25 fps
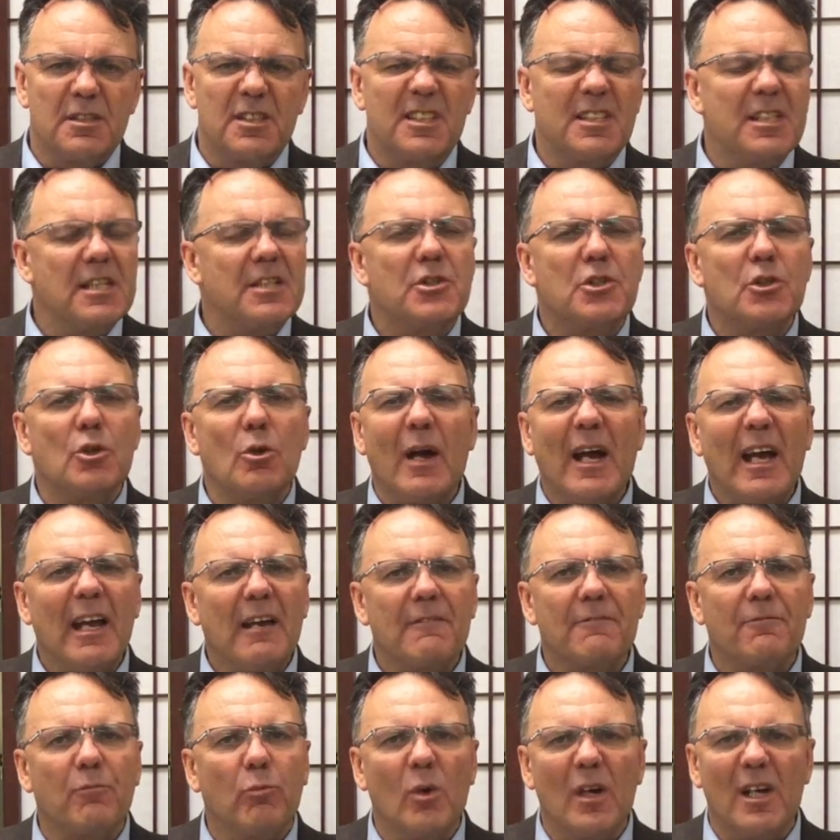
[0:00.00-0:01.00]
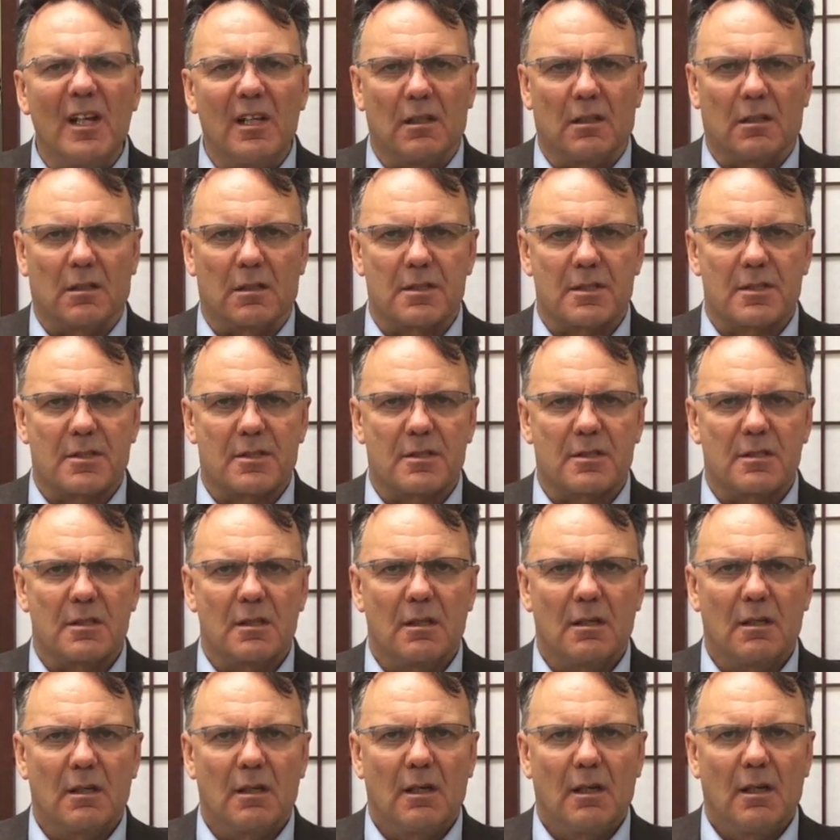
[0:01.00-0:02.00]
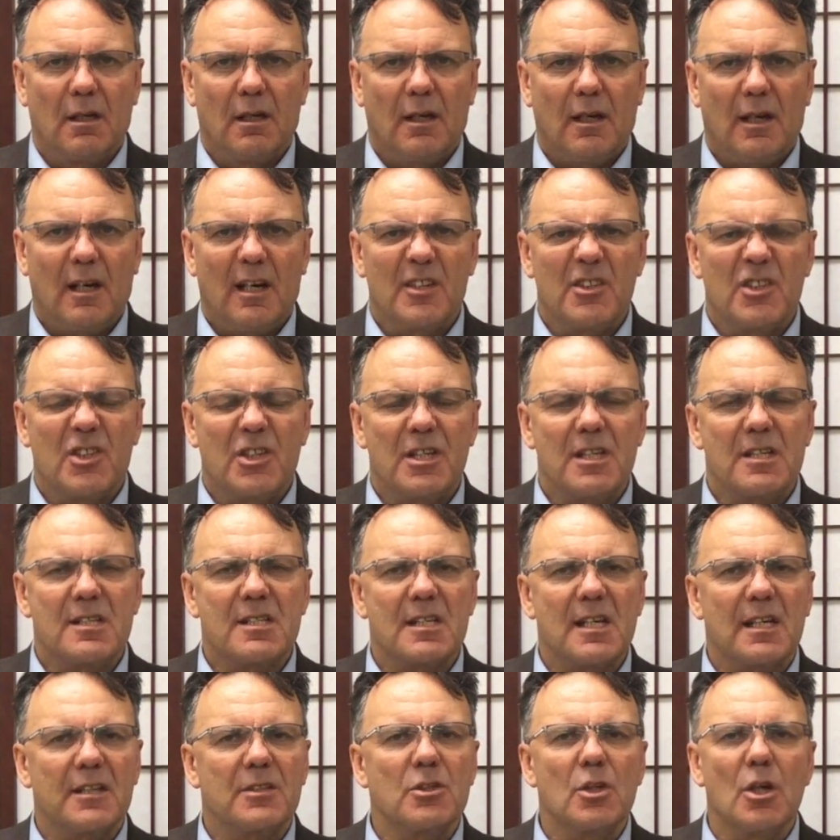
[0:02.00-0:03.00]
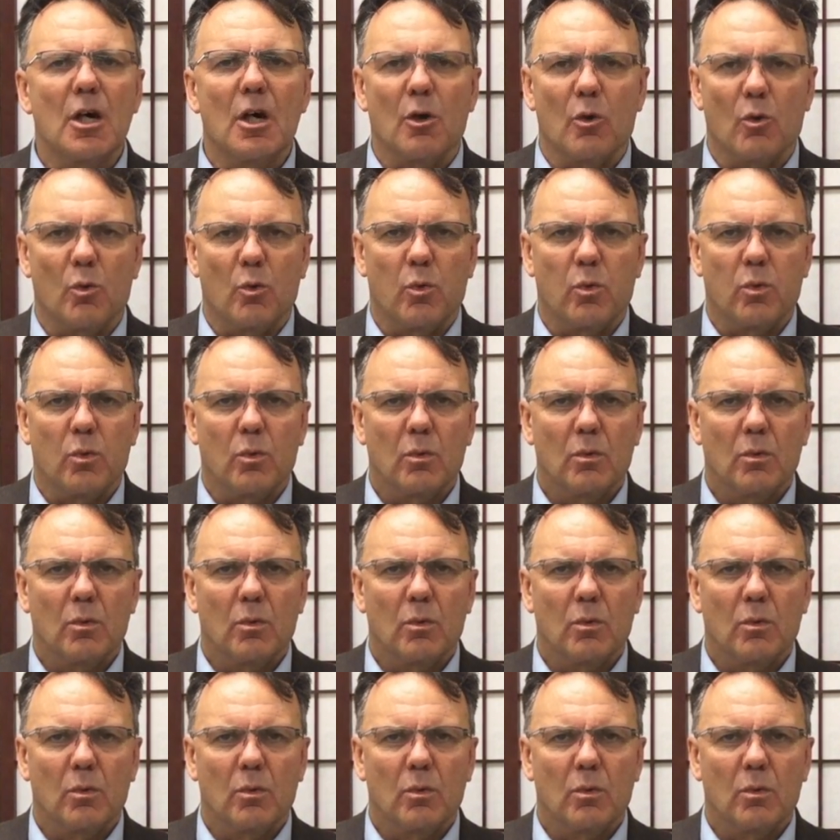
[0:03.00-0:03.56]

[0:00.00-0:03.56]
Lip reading: did you have wills? And she said, no,